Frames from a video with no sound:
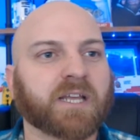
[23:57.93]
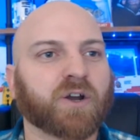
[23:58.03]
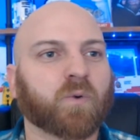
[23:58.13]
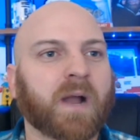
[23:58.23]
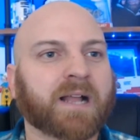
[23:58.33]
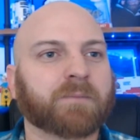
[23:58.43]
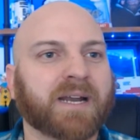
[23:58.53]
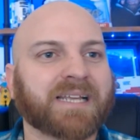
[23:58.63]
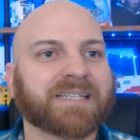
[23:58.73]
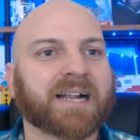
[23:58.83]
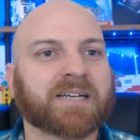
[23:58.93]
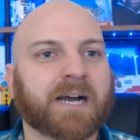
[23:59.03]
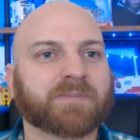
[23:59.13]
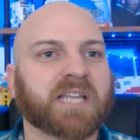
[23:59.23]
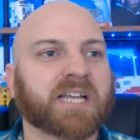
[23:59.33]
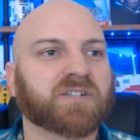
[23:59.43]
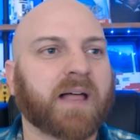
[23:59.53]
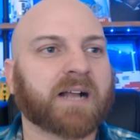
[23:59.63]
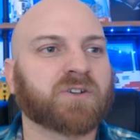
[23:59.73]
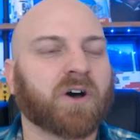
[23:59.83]
Go to
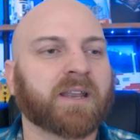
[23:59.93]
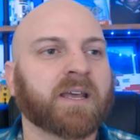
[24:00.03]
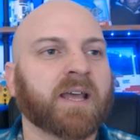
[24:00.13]
rocketmoney.com/locked-on.